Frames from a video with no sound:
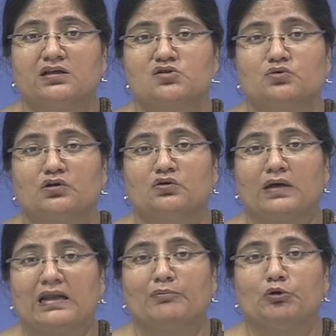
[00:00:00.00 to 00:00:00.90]
is going to
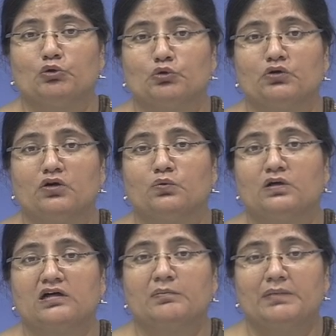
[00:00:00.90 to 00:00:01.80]
help you do your
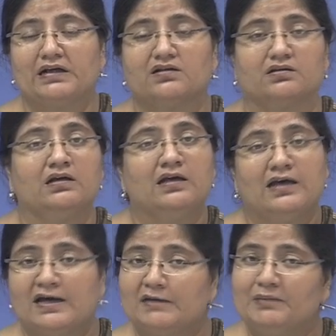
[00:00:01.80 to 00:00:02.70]
work better.
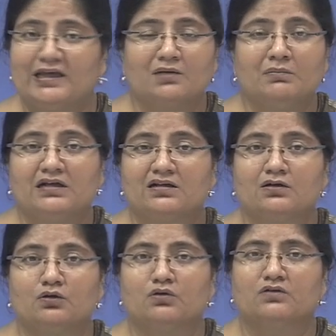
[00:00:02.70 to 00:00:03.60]
Make a mental
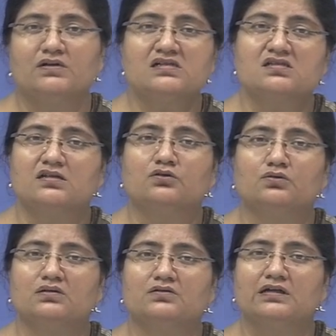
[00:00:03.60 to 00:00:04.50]
note of it, sit through
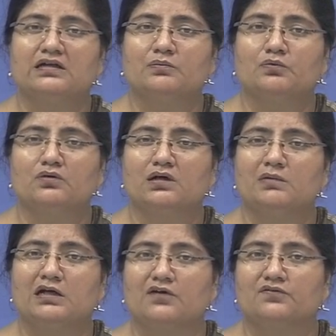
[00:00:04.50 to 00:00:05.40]
the training program,
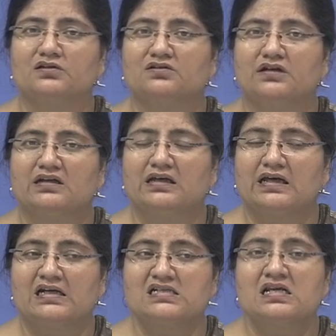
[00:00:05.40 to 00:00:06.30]
and after the training
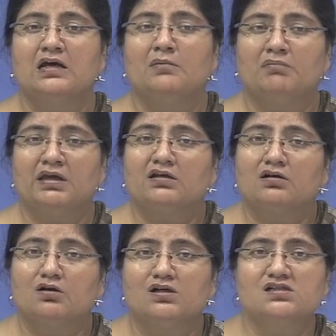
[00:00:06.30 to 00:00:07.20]
ends, make a
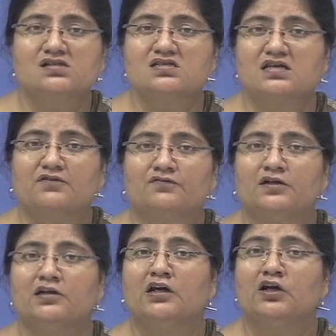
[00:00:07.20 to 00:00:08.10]
conscious
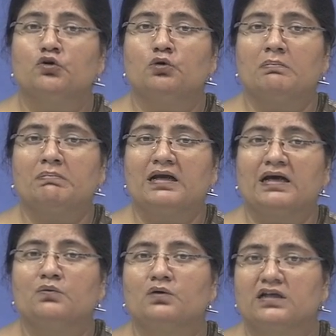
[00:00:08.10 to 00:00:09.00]
effort to
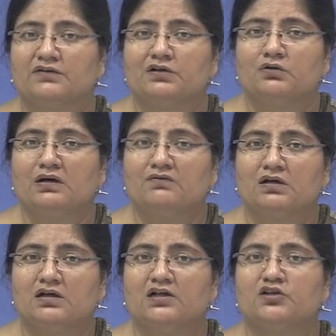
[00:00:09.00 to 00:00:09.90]
apply whatever you have
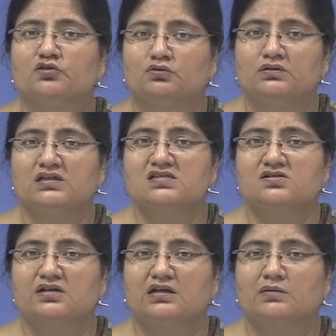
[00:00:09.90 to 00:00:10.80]
learnt through these
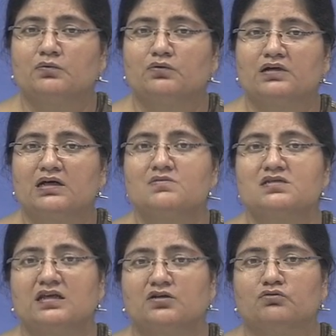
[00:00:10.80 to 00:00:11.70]
training programs
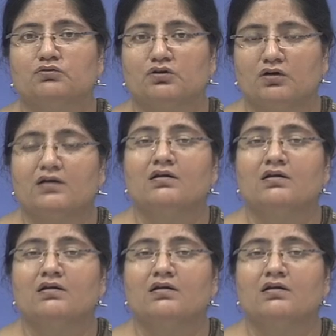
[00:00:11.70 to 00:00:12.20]
into your